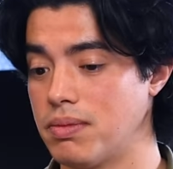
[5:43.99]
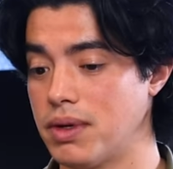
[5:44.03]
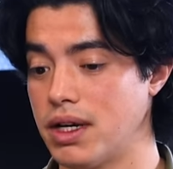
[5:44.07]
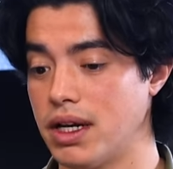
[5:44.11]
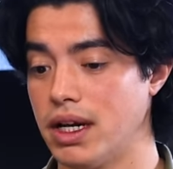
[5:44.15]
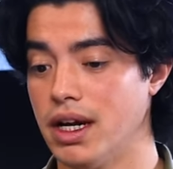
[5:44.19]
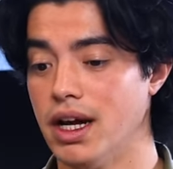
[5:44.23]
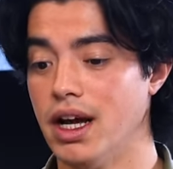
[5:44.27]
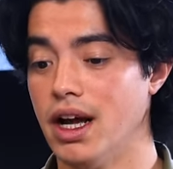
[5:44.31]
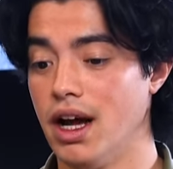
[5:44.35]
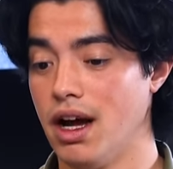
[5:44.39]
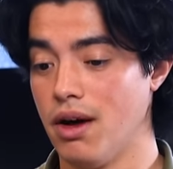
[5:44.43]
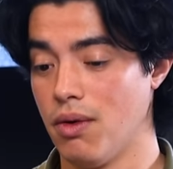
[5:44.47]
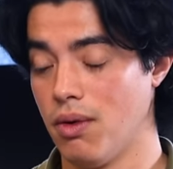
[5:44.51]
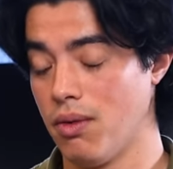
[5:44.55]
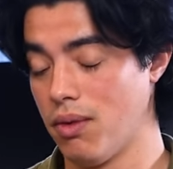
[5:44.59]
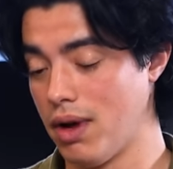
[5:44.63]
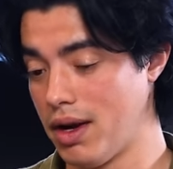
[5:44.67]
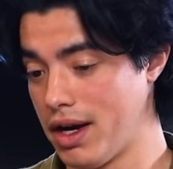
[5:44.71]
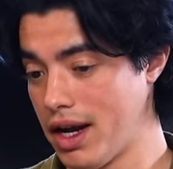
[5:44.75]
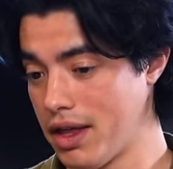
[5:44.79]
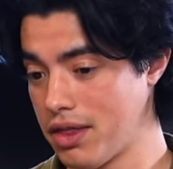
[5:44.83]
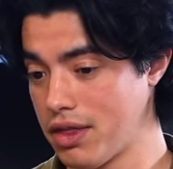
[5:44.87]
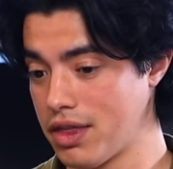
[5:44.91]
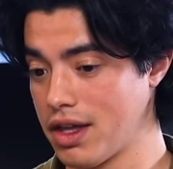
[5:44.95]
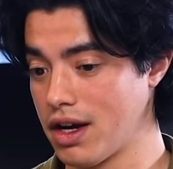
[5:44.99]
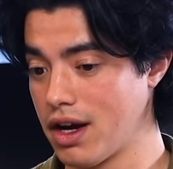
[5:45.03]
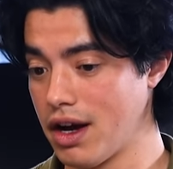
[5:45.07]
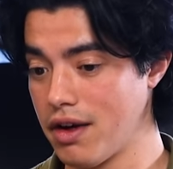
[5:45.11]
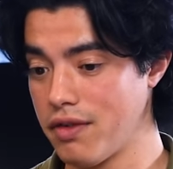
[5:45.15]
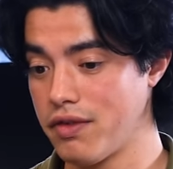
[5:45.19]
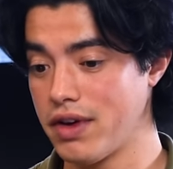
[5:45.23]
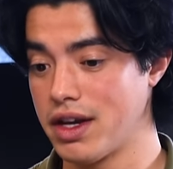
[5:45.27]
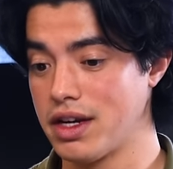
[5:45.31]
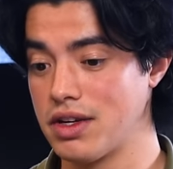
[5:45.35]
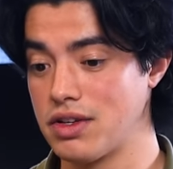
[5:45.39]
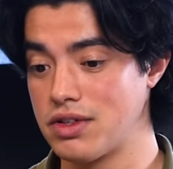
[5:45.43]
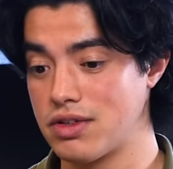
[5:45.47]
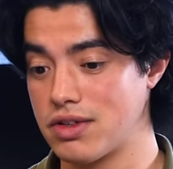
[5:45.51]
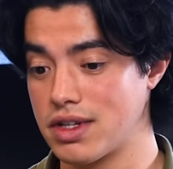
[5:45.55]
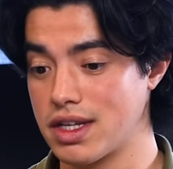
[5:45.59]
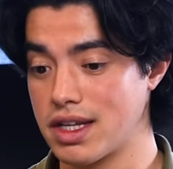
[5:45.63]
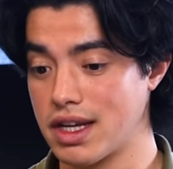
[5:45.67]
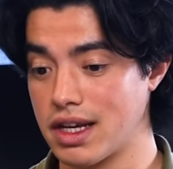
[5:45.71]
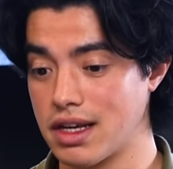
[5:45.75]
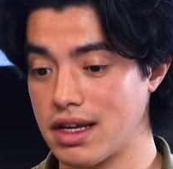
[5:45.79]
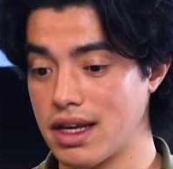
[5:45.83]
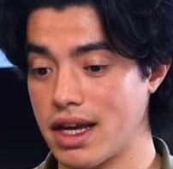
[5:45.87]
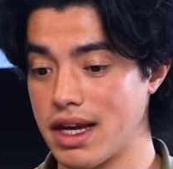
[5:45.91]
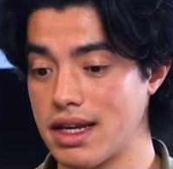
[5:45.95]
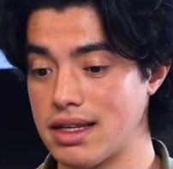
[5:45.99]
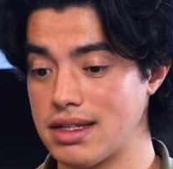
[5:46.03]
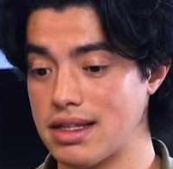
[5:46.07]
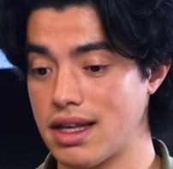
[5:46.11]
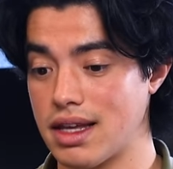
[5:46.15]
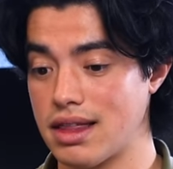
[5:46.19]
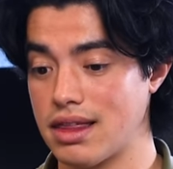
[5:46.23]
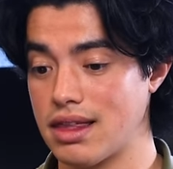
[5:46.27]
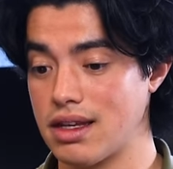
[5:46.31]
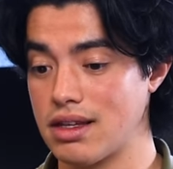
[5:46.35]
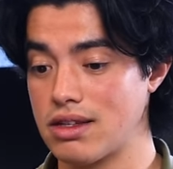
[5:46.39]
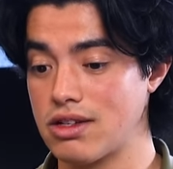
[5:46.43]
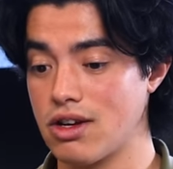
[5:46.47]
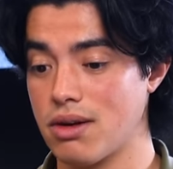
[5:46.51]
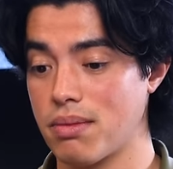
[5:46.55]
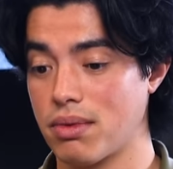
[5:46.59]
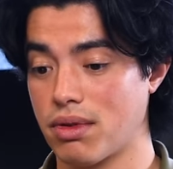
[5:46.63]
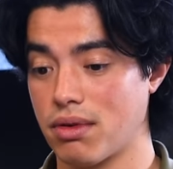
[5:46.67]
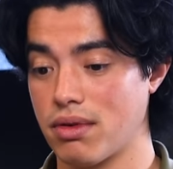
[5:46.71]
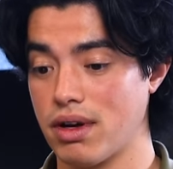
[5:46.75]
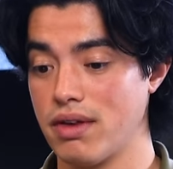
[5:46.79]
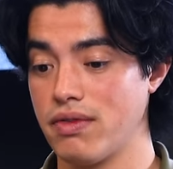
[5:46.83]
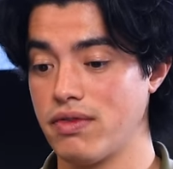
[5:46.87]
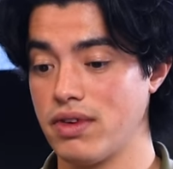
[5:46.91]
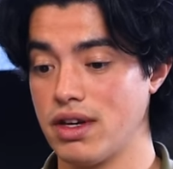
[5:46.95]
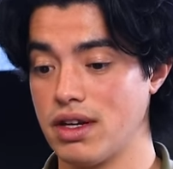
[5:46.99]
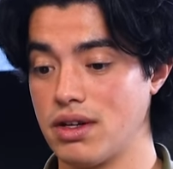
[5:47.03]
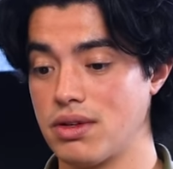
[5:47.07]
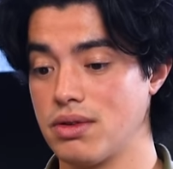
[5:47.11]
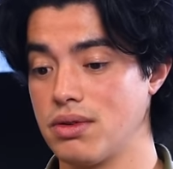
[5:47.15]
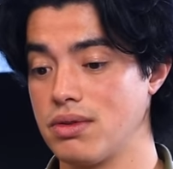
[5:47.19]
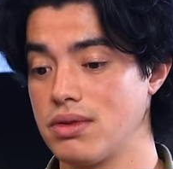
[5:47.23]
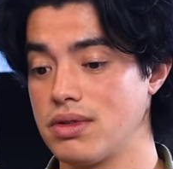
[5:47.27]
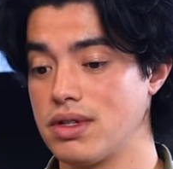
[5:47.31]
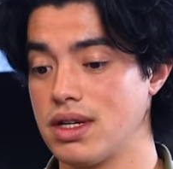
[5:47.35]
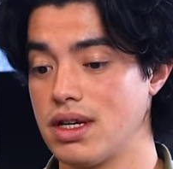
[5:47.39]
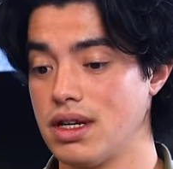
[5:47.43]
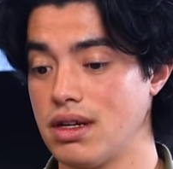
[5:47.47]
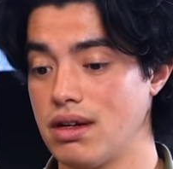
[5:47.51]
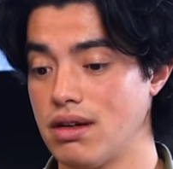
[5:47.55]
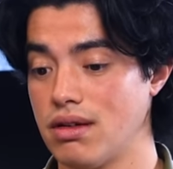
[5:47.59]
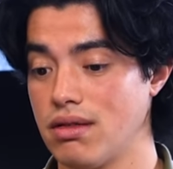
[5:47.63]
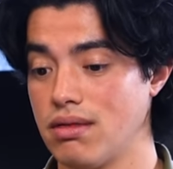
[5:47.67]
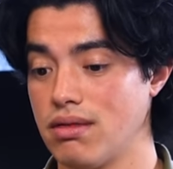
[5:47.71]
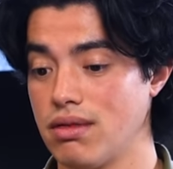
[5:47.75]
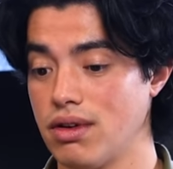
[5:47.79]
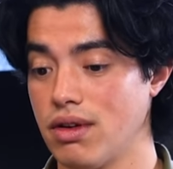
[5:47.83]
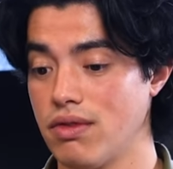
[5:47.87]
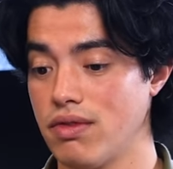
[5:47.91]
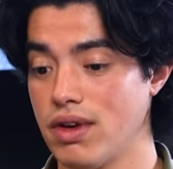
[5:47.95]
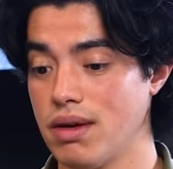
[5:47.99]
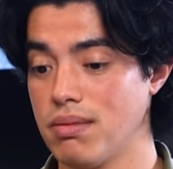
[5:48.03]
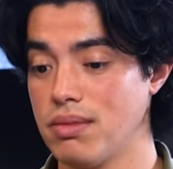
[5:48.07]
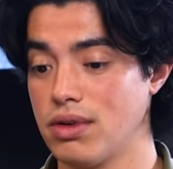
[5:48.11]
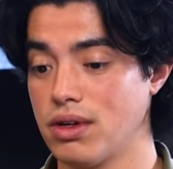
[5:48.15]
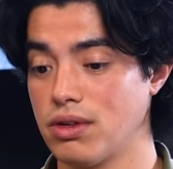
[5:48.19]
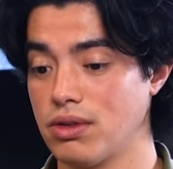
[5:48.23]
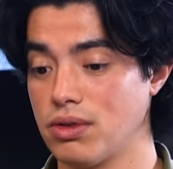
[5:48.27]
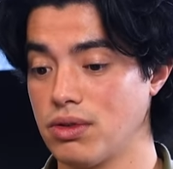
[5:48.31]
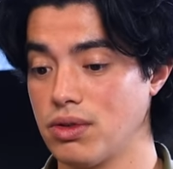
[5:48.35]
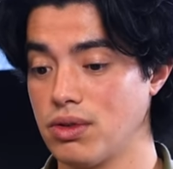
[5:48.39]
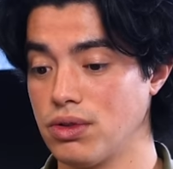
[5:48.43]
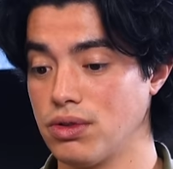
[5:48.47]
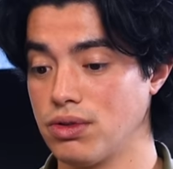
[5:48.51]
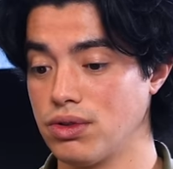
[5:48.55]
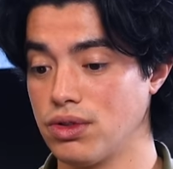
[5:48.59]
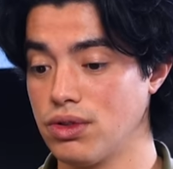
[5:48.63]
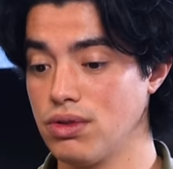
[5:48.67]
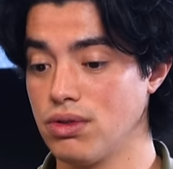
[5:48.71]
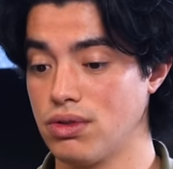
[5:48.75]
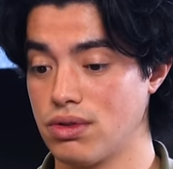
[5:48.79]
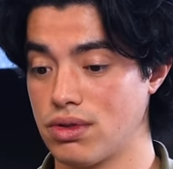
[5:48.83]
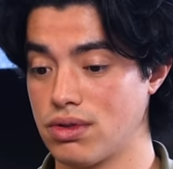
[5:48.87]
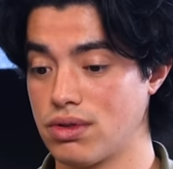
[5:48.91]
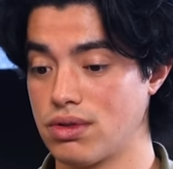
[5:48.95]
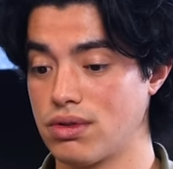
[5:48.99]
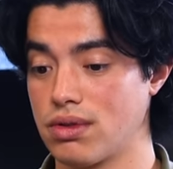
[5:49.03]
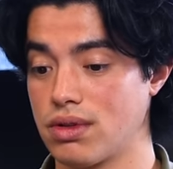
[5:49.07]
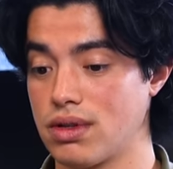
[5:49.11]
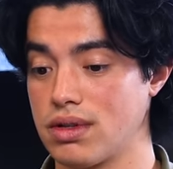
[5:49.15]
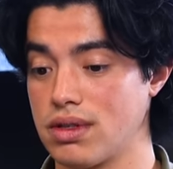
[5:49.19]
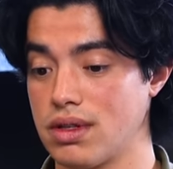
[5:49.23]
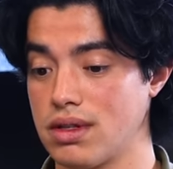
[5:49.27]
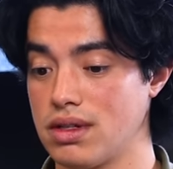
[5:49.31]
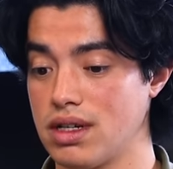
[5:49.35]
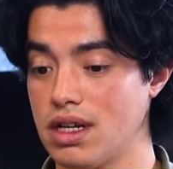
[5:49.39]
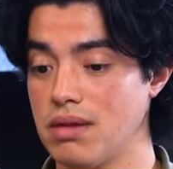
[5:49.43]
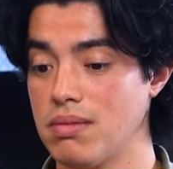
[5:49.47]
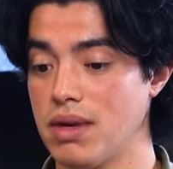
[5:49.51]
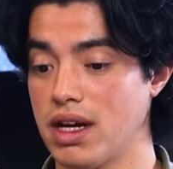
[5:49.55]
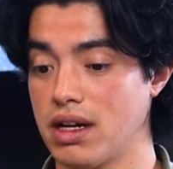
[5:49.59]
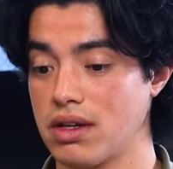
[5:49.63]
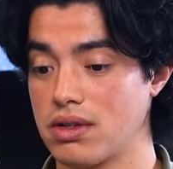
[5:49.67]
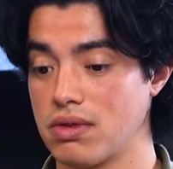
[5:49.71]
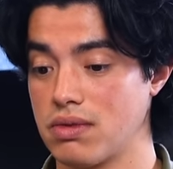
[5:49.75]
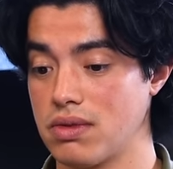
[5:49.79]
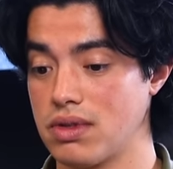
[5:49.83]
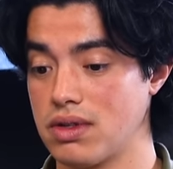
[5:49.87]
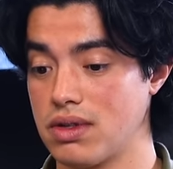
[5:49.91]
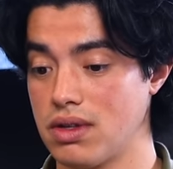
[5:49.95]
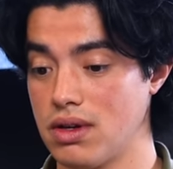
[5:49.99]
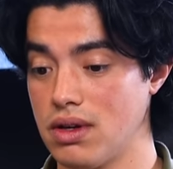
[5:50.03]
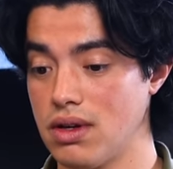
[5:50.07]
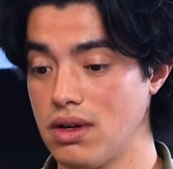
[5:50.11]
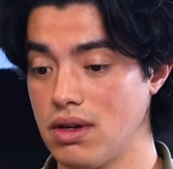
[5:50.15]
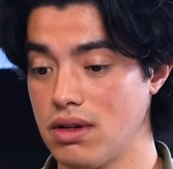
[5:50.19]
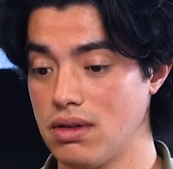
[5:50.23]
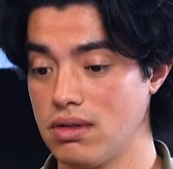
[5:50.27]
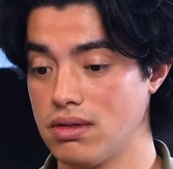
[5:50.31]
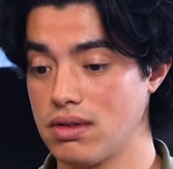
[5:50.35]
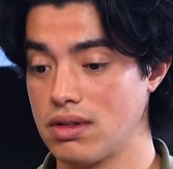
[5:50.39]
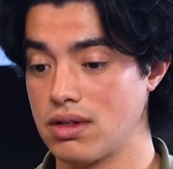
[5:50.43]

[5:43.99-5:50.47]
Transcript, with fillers: But another thing I found interesting is that the top three vehicles in November are all Utes, because the D Max was third.